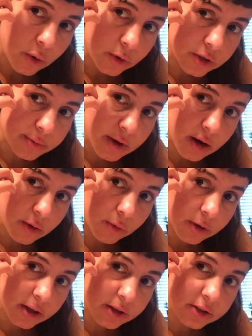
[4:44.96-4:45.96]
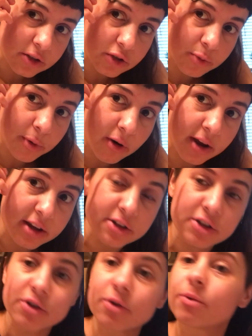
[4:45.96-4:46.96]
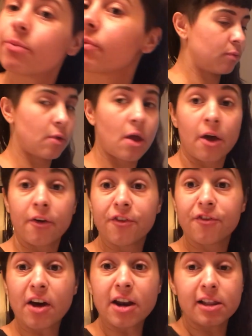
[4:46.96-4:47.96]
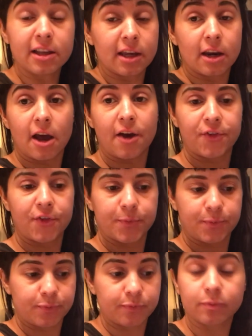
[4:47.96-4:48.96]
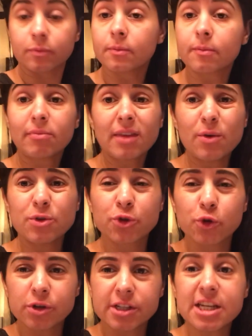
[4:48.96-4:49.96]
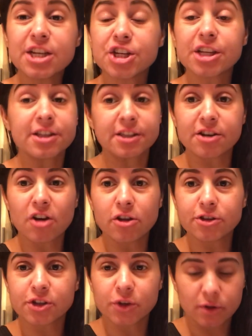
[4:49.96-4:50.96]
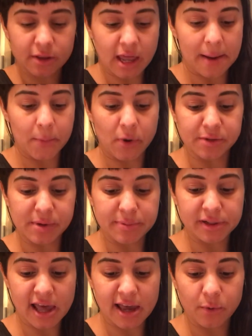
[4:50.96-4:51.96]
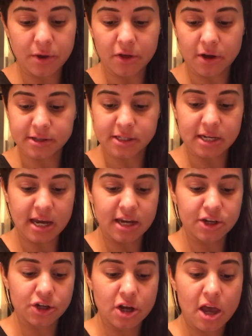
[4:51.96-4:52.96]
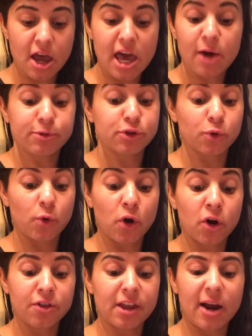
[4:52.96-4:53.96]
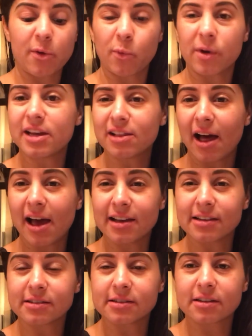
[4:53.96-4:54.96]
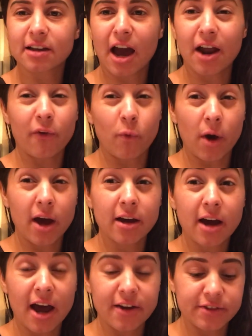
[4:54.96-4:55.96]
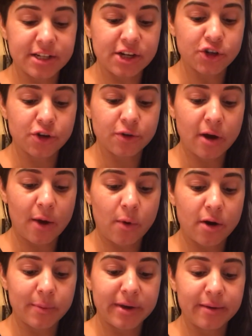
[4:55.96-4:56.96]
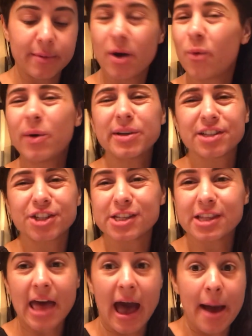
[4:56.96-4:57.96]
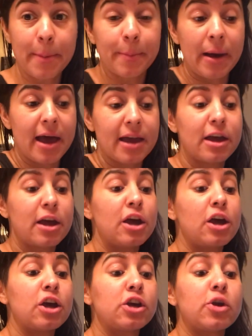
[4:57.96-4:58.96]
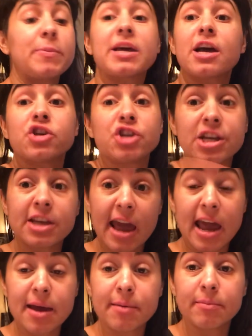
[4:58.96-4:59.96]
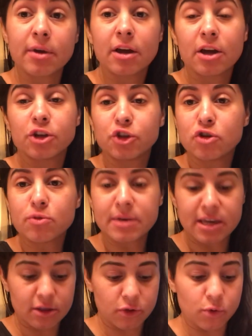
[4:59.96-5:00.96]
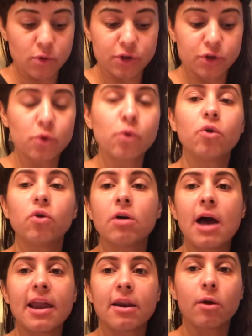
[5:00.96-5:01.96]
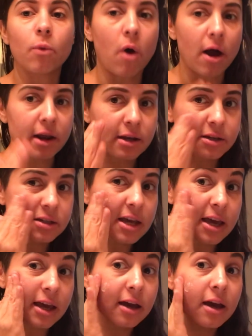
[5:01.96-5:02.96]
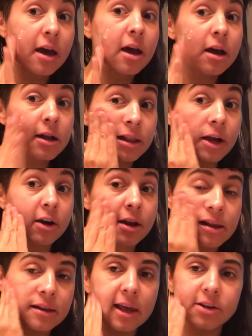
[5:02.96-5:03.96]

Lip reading: which I'm not real super into. Funnily enough, it was through teaching this adult student that I'm going to be playing with on stage. It was through her that I realized kind of what kind of teacher I want to be. Well, it wasn't just that, but you know, because she came to me through the school and wanted to take clarinet